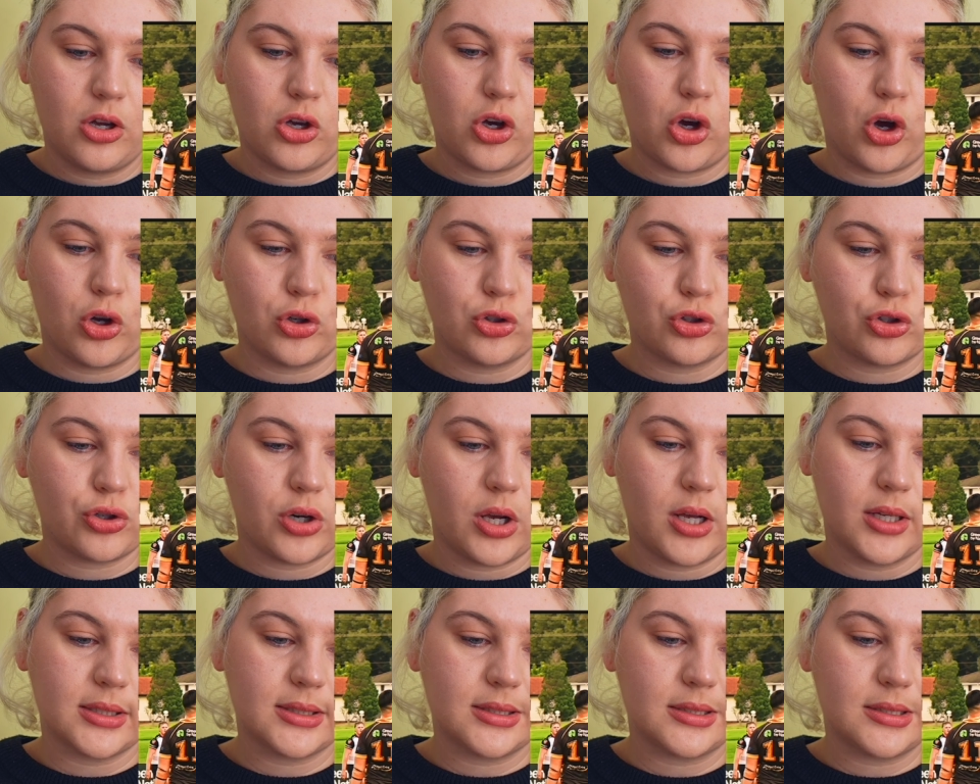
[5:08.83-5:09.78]

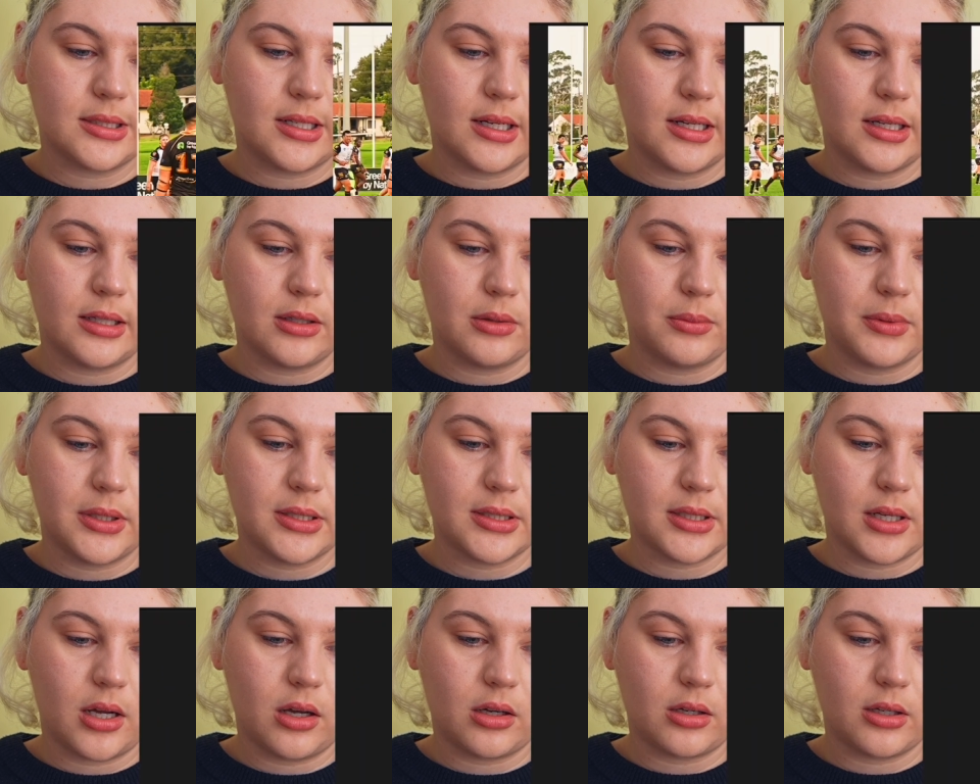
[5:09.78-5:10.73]
contrast a little bit
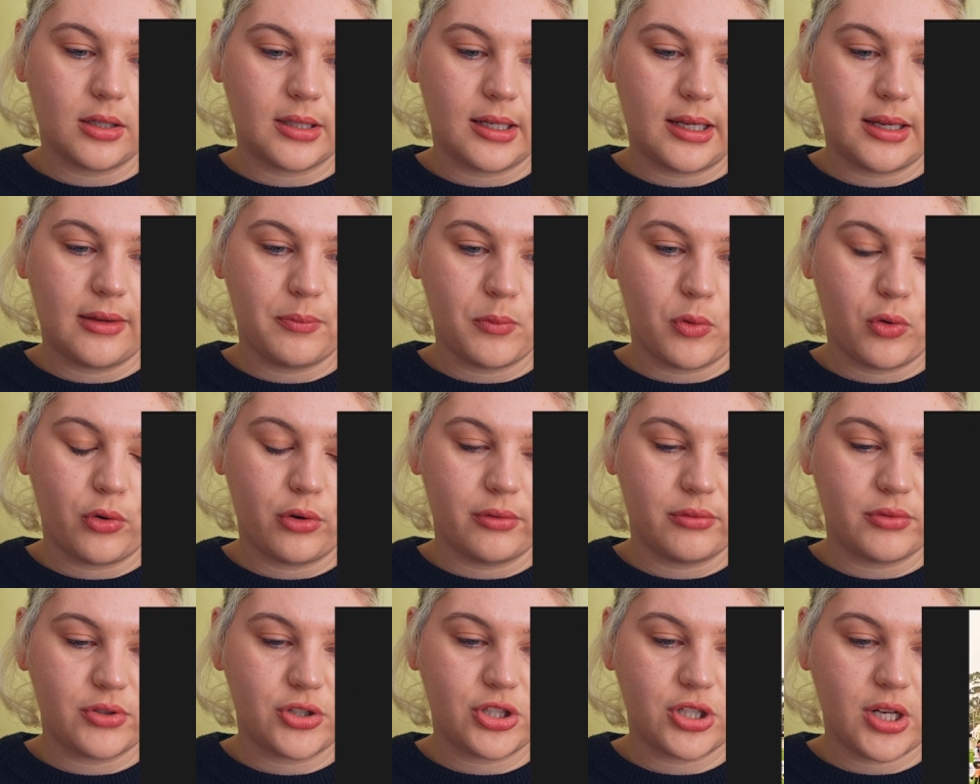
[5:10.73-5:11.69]
darker to give more
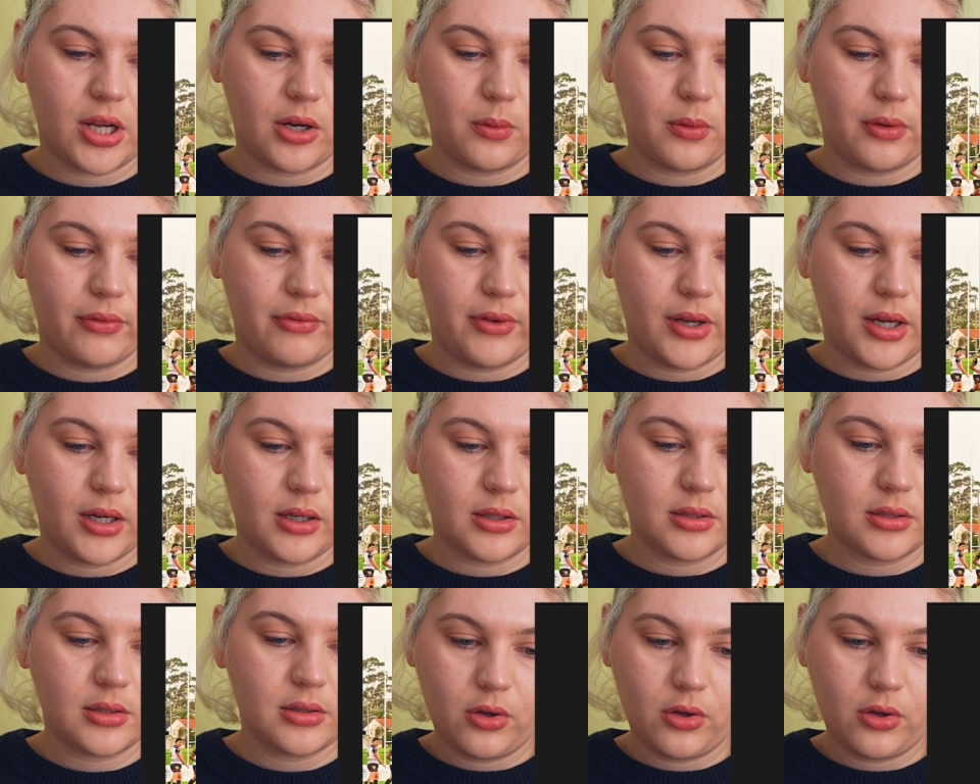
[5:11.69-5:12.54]
of a shadow effect.